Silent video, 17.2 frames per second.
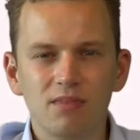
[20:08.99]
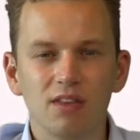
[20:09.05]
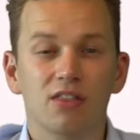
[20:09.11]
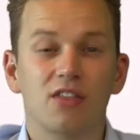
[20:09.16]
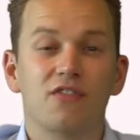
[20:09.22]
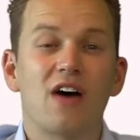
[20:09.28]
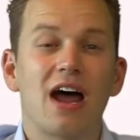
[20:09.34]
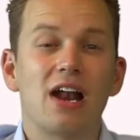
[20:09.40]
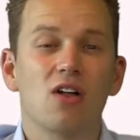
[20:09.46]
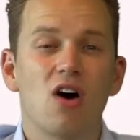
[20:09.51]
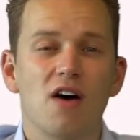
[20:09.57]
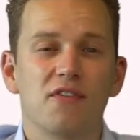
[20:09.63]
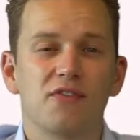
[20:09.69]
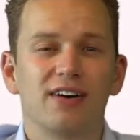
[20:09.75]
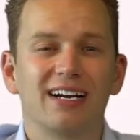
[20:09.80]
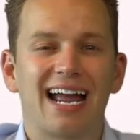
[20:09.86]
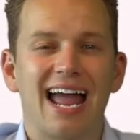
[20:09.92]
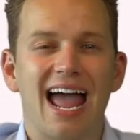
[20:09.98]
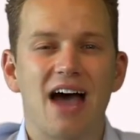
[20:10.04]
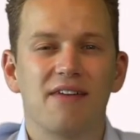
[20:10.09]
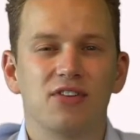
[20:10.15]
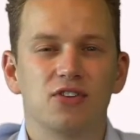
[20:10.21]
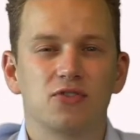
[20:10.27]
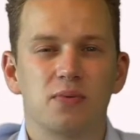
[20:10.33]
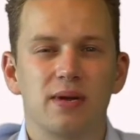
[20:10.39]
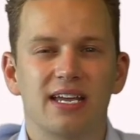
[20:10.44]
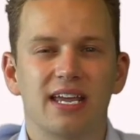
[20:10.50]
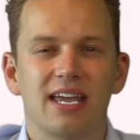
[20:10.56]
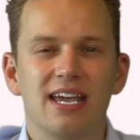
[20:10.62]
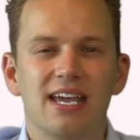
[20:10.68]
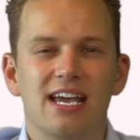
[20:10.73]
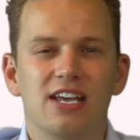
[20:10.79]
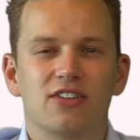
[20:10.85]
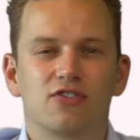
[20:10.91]
The final offering I have this week
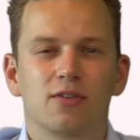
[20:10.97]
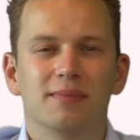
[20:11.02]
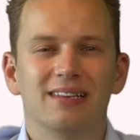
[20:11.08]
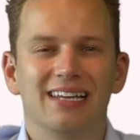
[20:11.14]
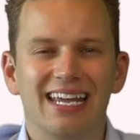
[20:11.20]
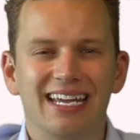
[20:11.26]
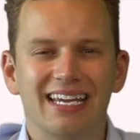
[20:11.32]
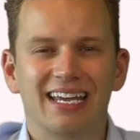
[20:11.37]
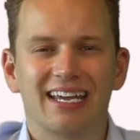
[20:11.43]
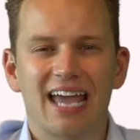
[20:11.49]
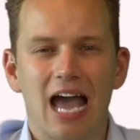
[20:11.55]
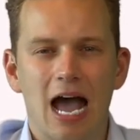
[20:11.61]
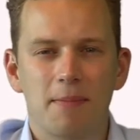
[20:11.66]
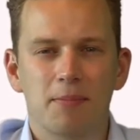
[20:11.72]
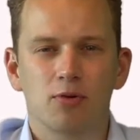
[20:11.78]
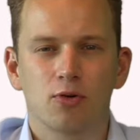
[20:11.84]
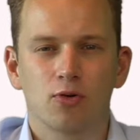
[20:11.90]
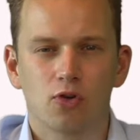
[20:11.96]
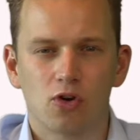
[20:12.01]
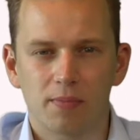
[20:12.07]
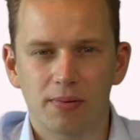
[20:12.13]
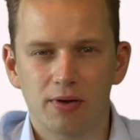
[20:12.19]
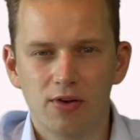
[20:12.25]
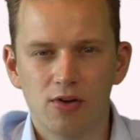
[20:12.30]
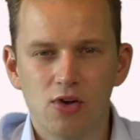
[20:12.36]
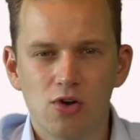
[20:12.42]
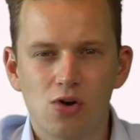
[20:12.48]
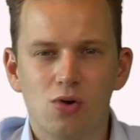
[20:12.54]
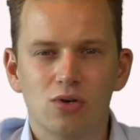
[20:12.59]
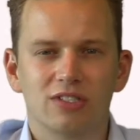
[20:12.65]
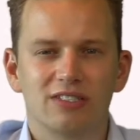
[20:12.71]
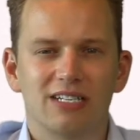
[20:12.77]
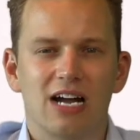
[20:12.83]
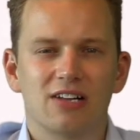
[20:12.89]
is from Link Capital Group, who
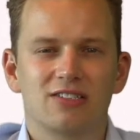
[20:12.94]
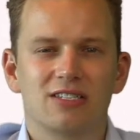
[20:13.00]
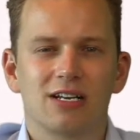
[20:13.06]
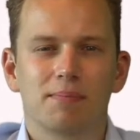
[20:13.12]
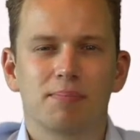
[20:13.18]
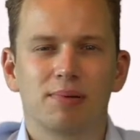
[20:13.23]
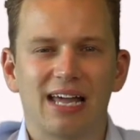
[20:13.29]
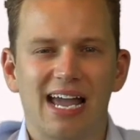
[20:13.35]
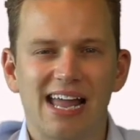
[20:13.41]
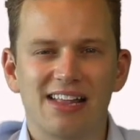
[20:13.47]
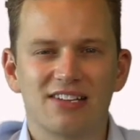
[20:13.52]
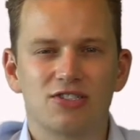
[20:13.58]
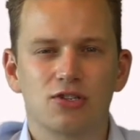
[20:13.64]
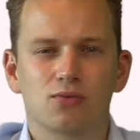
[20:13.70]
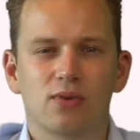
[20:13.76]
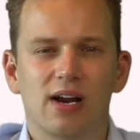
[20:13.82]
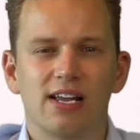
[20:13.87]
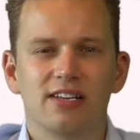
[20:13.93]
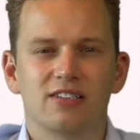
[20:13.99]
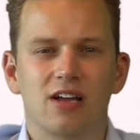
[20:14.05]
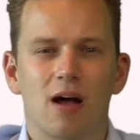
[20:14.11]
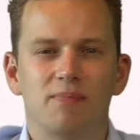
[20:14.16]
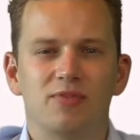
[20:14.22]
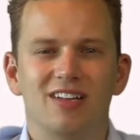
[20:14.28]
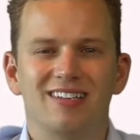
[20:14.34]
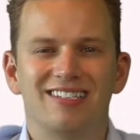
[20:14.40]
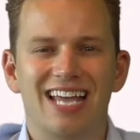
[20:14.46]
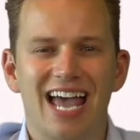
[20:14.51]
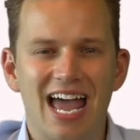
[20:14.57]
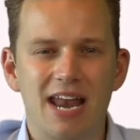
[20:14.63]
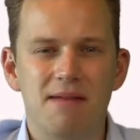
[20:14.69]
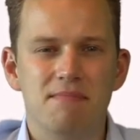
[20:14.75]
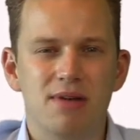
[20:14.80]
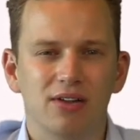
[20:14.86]
has announced their plans to raise up to
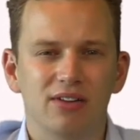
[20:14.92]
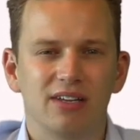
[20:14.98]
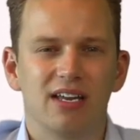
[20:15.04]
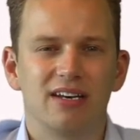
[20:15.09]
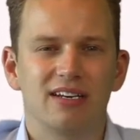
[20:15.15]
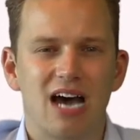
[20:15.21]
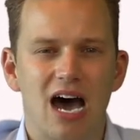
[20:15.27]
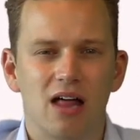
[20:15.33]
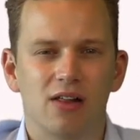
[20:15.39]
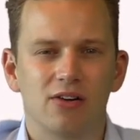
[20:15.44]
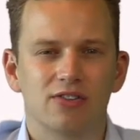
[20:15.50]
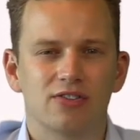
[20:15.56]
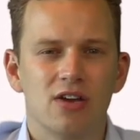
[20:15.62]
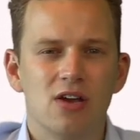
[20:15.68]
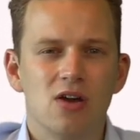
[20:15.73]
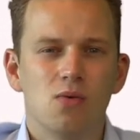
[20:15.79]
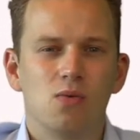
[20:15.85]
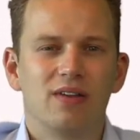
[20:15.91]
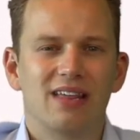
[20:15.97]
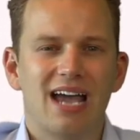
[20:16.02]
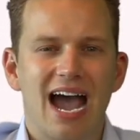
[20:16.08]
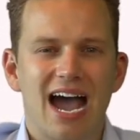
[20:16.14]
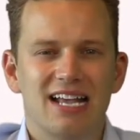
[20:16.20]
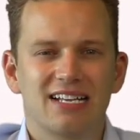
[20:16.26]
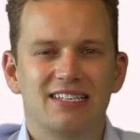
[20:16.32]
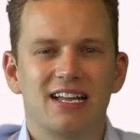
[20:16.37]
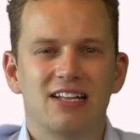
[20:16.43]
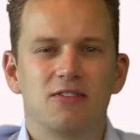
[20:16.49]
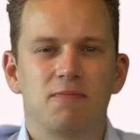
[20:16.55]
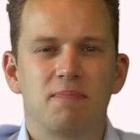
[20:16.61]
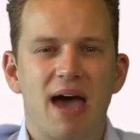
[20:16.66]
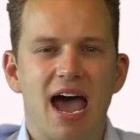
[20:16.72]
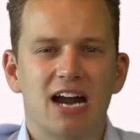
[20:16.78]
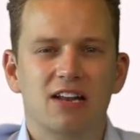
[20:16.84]
ten million dollars with assets
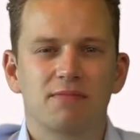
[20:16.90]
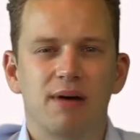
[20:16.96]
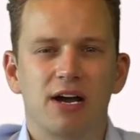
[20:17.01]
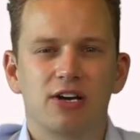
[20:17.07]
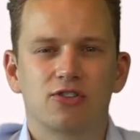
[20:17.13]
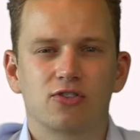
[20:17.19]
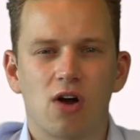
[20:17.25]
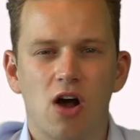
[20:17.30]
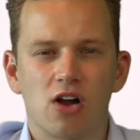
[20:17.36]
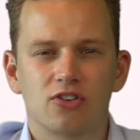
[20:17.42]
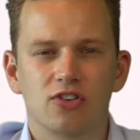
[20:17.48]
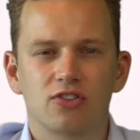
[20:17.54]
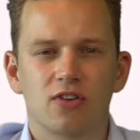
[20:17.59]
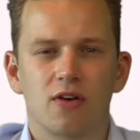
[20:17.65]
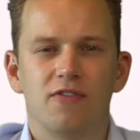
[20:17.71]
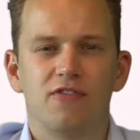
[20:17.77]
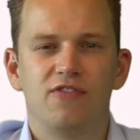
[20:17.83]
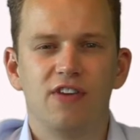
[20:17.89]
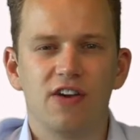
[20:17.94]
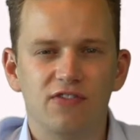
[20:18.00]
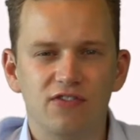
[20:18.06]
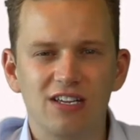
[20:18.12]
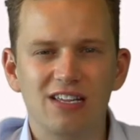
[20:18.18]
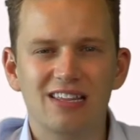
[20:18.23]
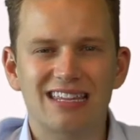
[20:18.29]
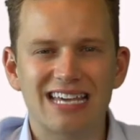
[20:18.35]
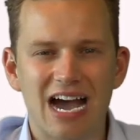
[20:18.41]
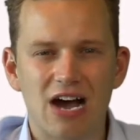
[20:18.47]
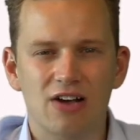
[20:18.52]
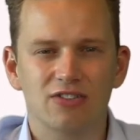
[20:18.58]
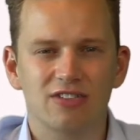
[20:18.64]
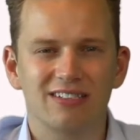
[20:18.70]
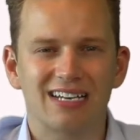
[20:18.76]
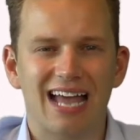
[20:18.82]
backed by tranches of fifty
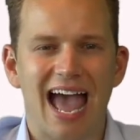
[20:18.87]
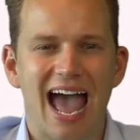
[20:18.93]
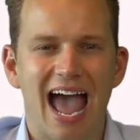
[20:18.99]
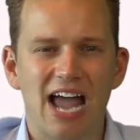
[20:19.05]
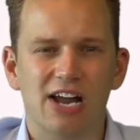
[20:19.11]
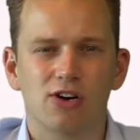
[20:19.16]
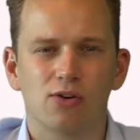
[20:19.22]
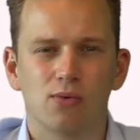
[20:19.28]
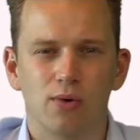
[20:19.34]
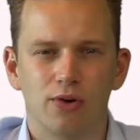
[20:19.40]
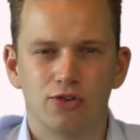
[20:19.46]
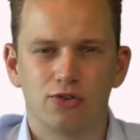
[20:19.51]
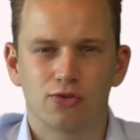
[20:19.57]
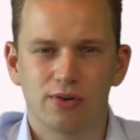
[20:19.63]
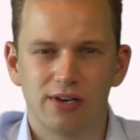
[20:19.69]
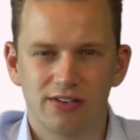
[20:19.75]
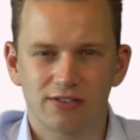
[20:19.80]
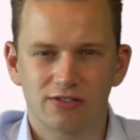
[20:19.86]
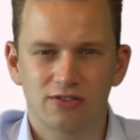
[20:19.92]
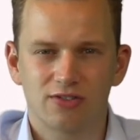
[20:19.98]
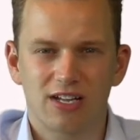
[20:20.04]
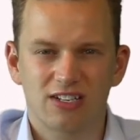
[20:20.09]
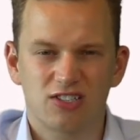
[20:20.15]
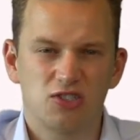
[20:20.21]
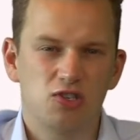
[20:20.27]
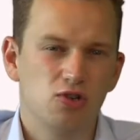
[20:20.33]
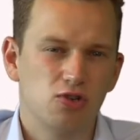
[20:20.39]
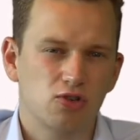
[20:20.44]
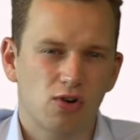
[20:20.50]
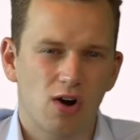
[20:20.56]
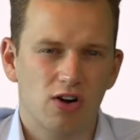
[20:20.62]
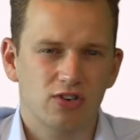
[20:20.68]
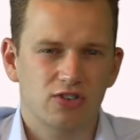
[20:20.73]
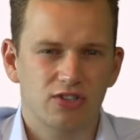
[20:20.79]
thousand agarwood trees. That's two
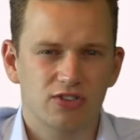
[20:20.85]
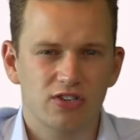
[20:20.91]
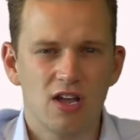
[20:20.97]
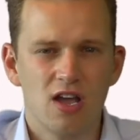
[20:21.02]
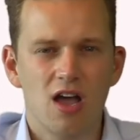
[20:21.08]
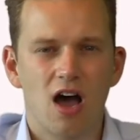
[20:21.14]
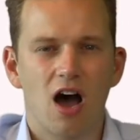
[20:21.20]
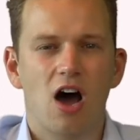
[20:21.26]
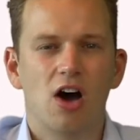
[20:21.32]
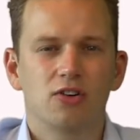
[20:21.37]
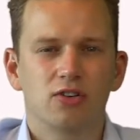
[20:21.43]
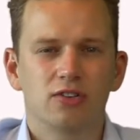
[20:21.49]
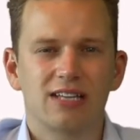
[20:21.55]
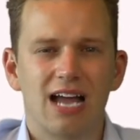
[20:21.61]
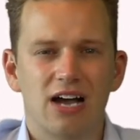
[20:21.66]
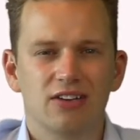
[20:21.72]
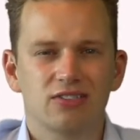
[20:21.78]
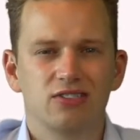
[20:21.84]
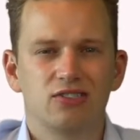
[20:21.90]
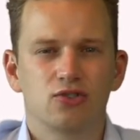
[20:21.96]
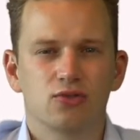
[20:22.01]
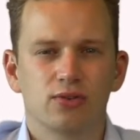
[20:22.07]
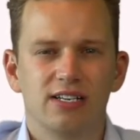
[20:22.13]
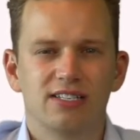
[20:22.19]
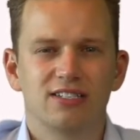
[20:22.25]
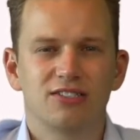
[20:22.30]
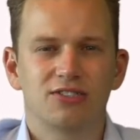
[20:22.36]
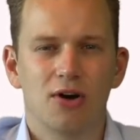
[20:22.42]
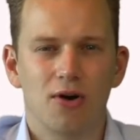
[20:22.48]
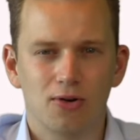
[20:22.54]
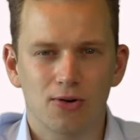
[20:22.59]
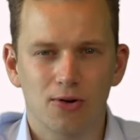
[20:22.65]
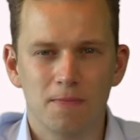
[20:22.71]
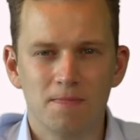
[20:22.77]
tranches, one hundred thousand trees in
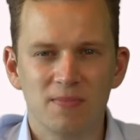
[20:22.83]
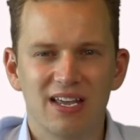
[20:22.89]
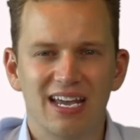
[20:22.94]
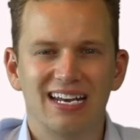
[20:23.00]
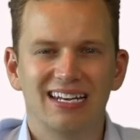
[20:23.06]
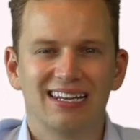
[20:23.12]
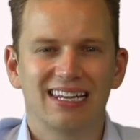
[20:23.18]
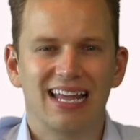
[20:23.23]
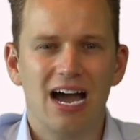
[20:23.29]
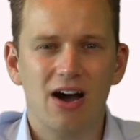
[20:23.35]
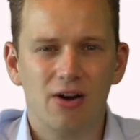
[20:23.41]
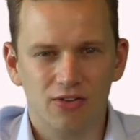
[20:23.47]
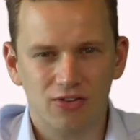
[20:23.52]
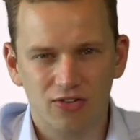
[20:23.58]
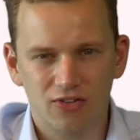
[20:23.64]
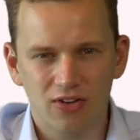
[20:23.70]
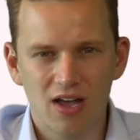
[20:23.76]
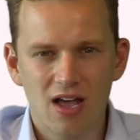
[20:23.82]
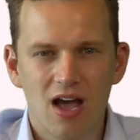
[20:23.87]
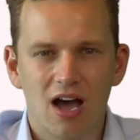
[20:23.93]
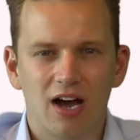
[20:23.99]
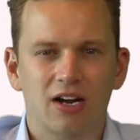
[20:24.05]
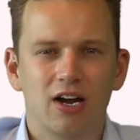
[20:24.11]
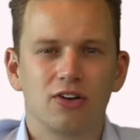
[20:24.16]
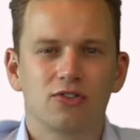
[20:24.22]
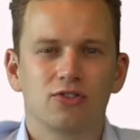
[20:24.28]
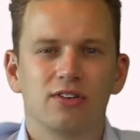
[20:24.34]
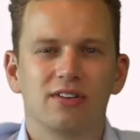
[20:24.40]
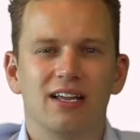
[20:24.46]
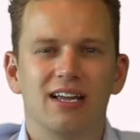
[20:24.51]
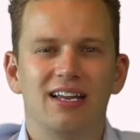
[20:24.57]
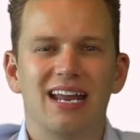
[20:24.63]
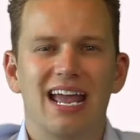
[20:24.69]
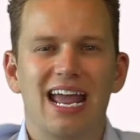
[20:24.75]
total, in Laos, a
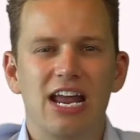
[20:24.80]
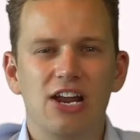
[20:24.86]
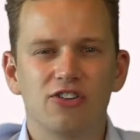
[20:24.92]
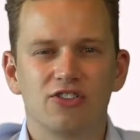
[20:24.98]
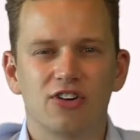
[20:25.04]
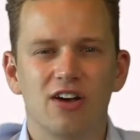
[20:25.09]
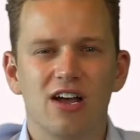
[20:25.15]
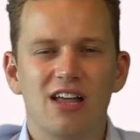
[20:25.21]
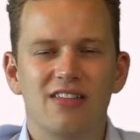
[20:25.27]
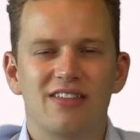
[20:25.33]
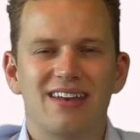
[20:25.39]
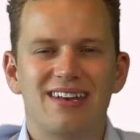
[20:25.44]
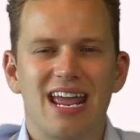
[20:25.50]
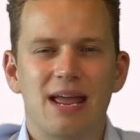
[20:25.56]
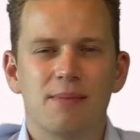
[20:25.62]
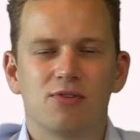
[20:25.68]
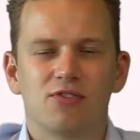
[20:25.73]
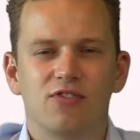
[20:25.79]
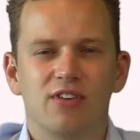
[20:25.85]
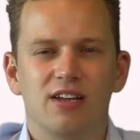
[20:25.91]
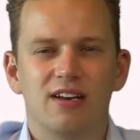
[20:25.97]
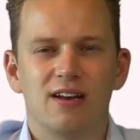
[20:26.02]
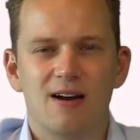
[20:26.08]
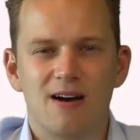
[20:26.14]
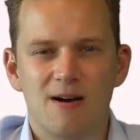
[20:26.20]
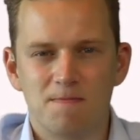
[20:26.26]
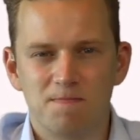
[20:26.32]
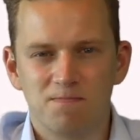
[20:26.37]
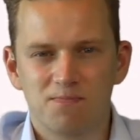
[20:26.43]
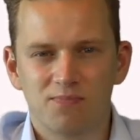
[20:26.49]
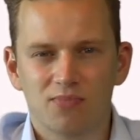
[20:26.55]
country in Asia that neighbors Vietnam.